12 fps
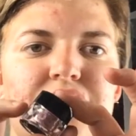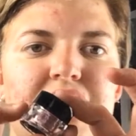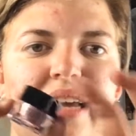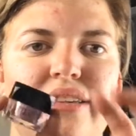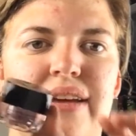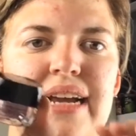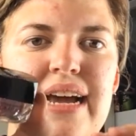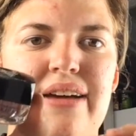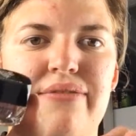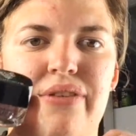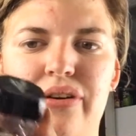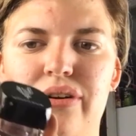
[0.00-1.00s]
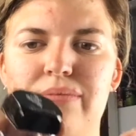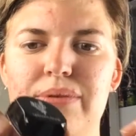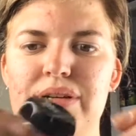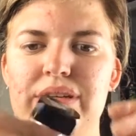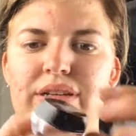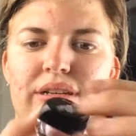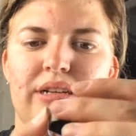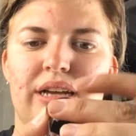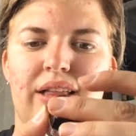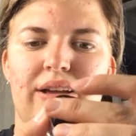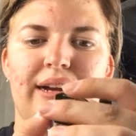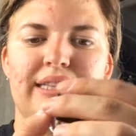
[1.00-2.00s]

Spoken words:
Okay, so I got vulnerable color.